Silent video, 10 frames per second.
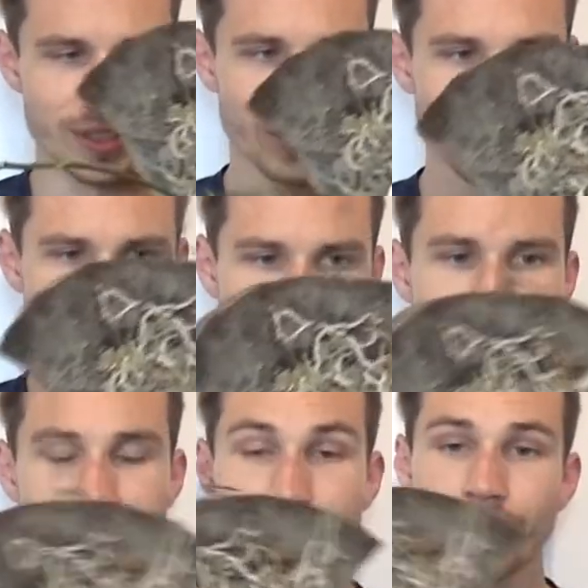those
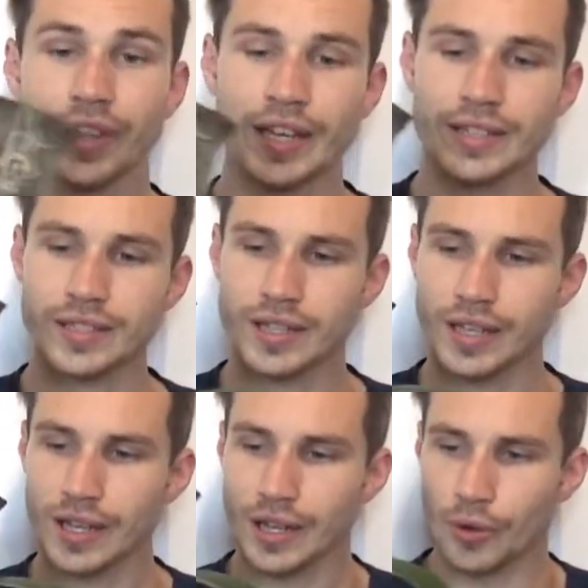kind of things.
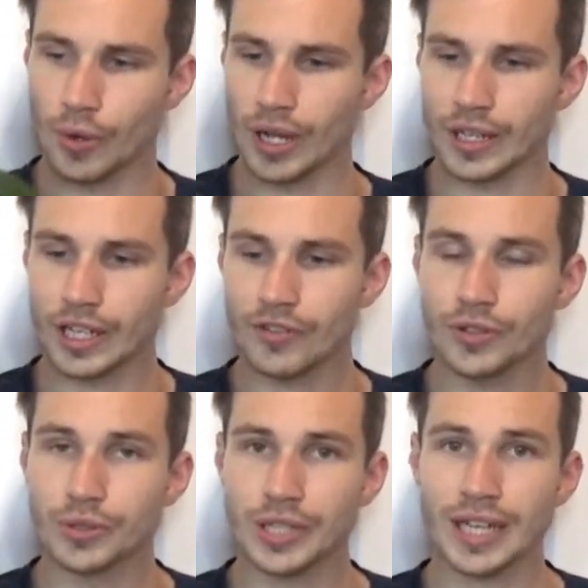Well, if
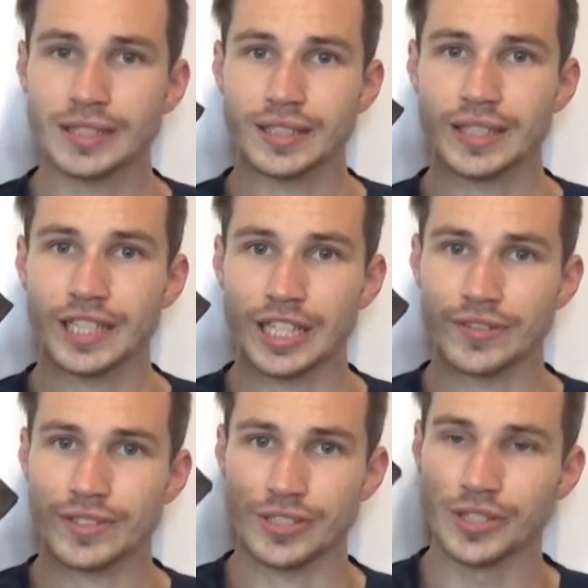you look at the
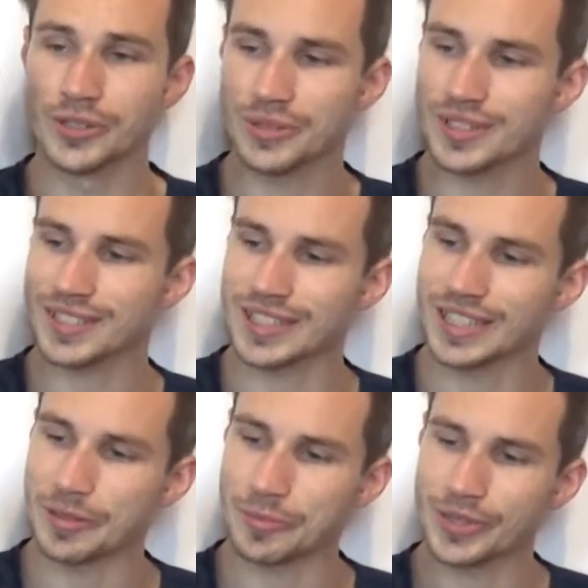leaves, you'll see
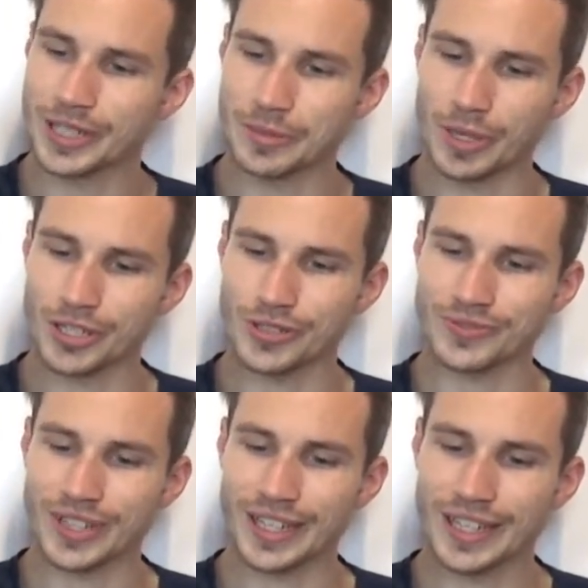pretty much
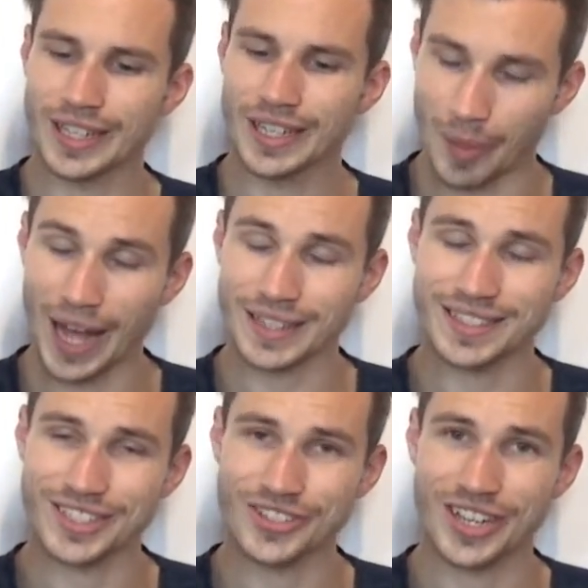of a bad
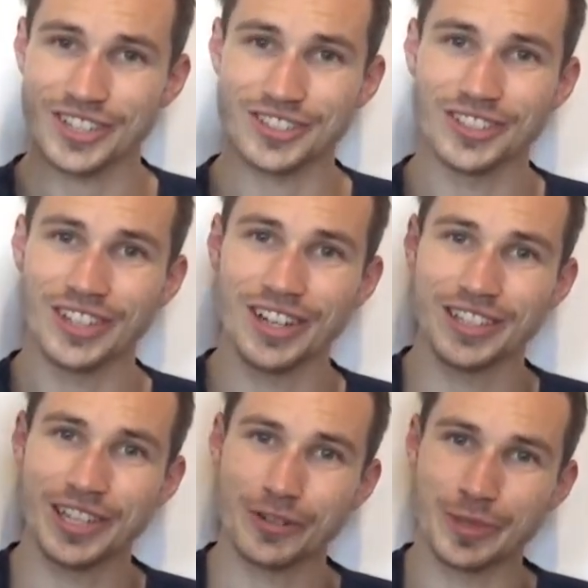situation going
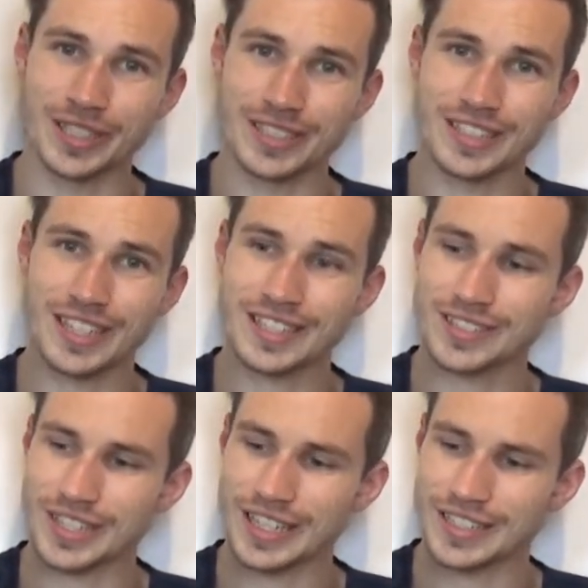on here, because
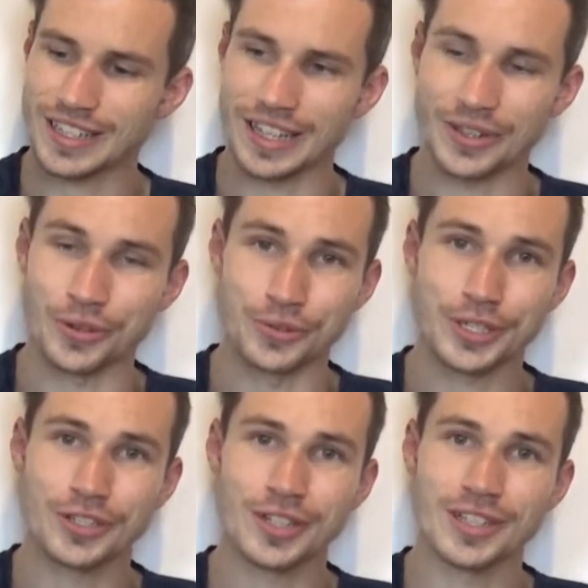this is an
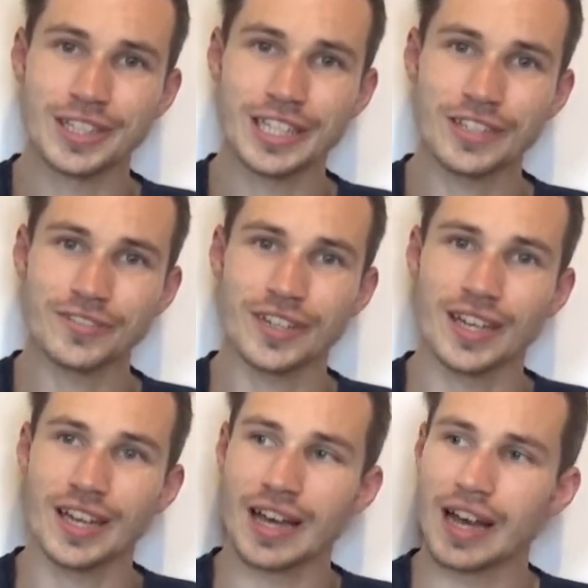original leaf
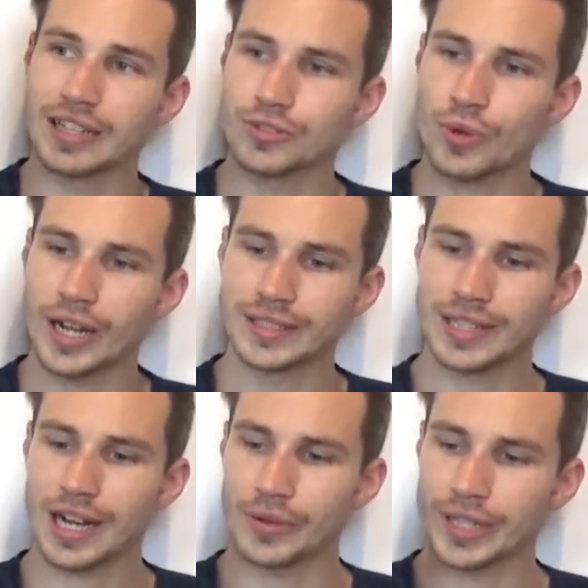and right
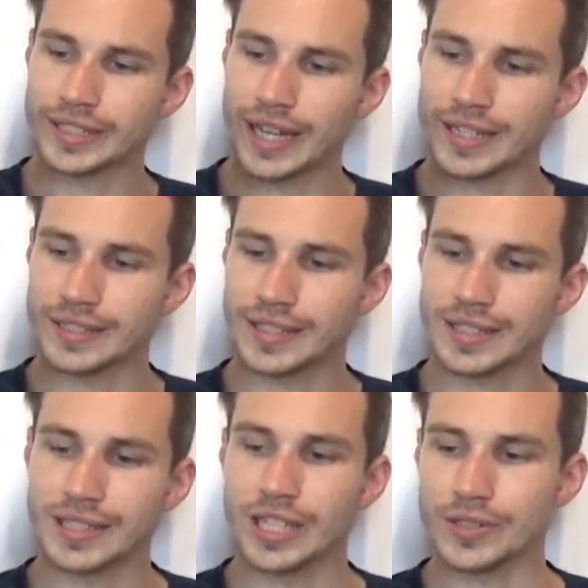now it has
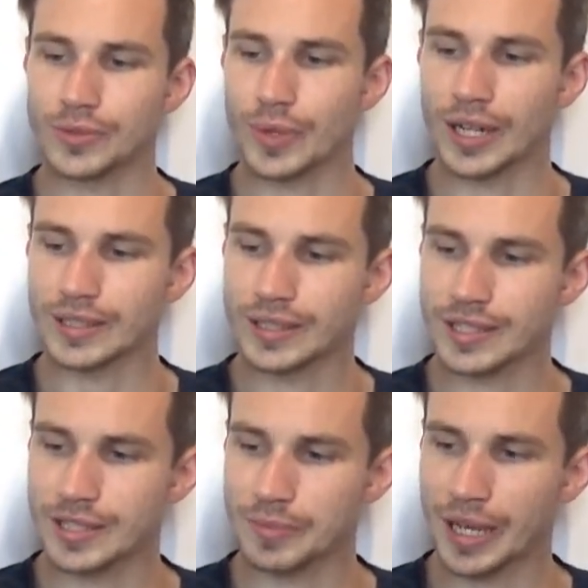these leaves. Well, this
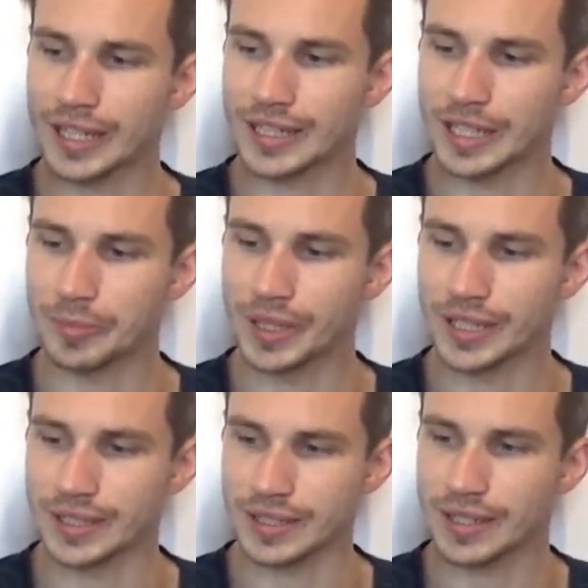is mainly
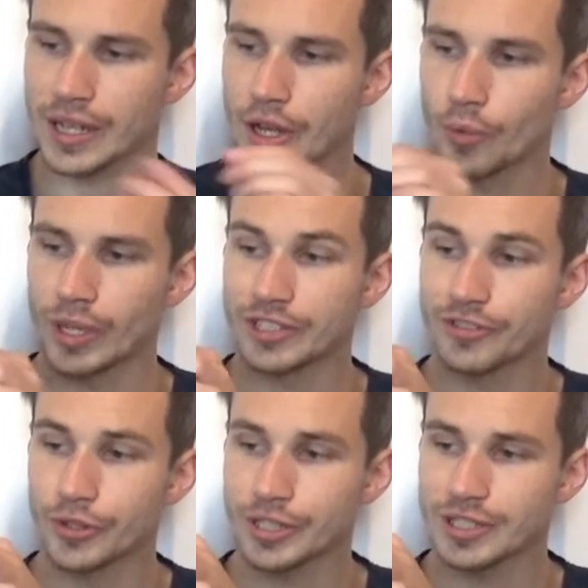because, well, the
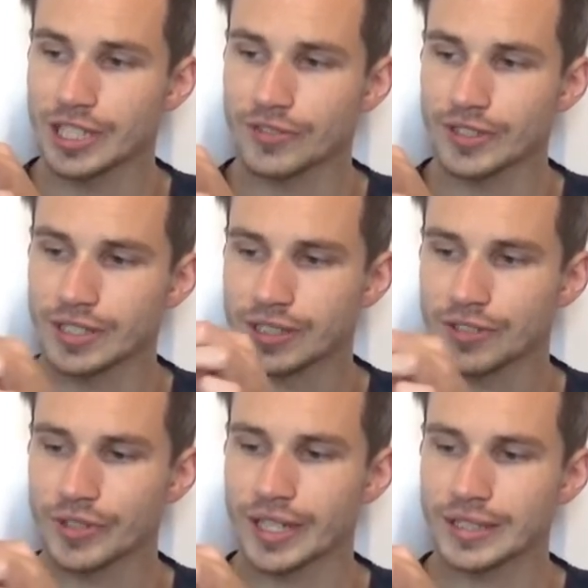first leaf it
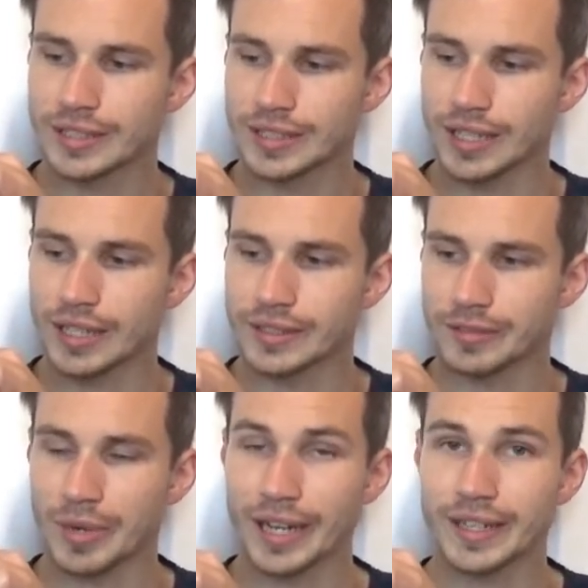created
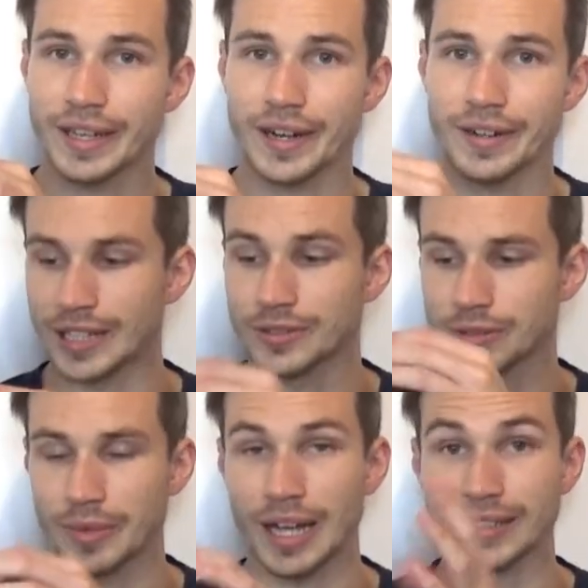under my care,
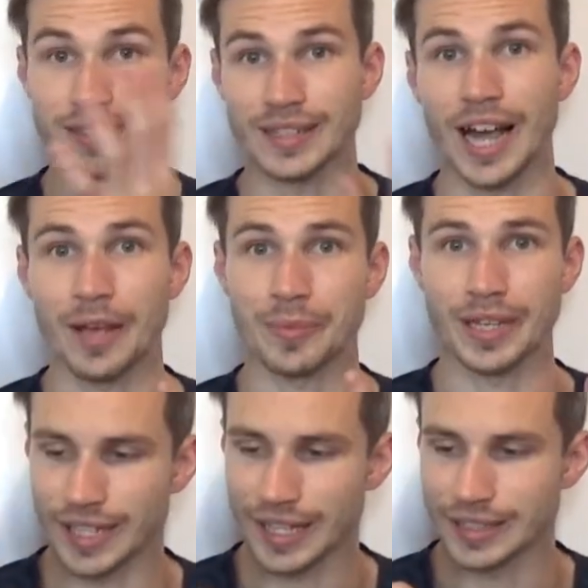and at the time
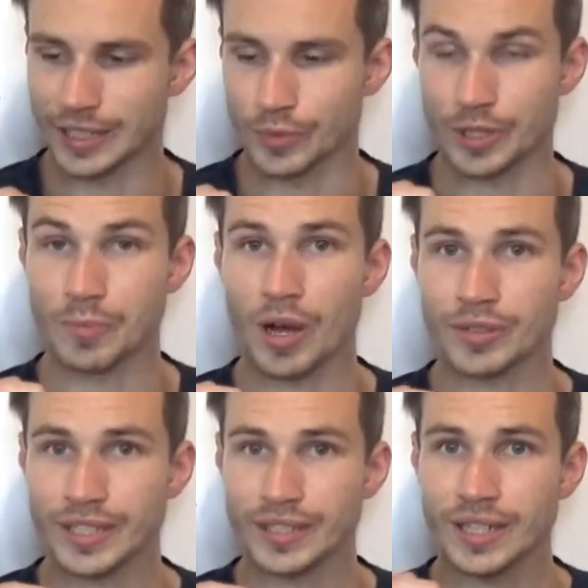that it was
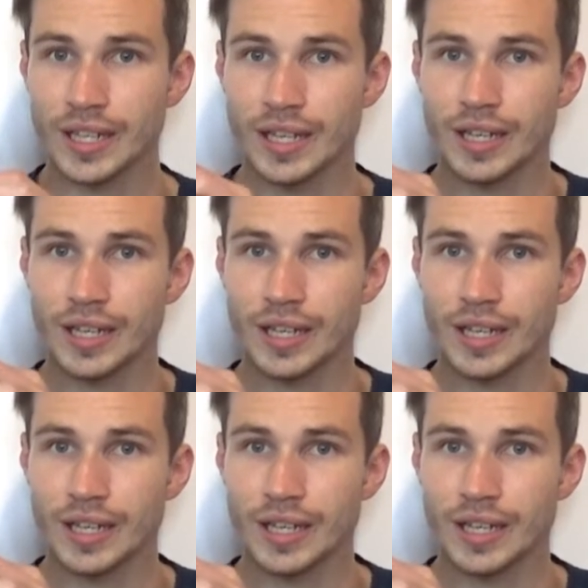mounted,